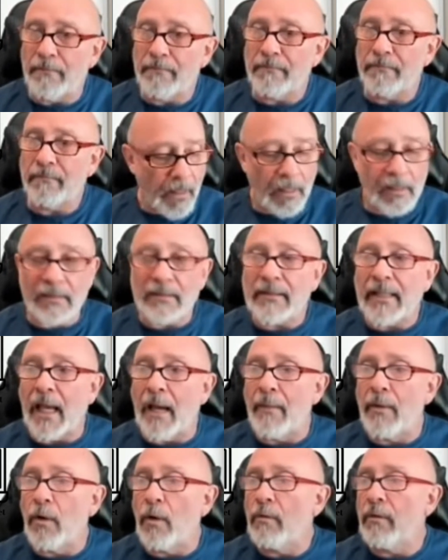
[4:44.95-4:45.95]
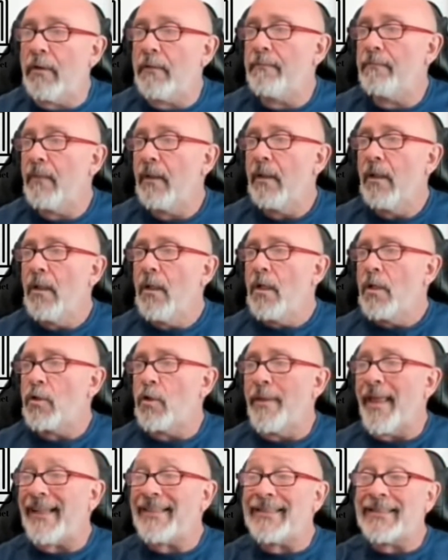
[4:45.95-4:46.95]
Okay. So let's tab
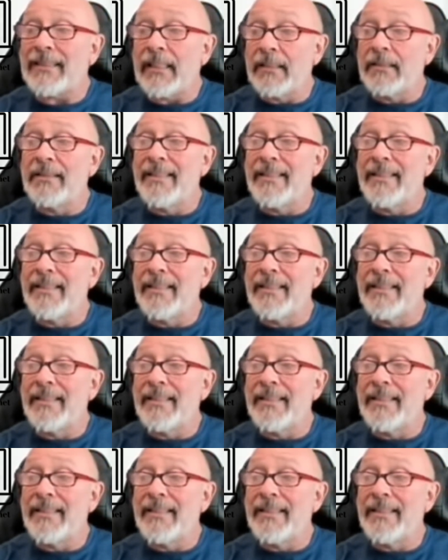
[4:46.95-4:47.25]
it over.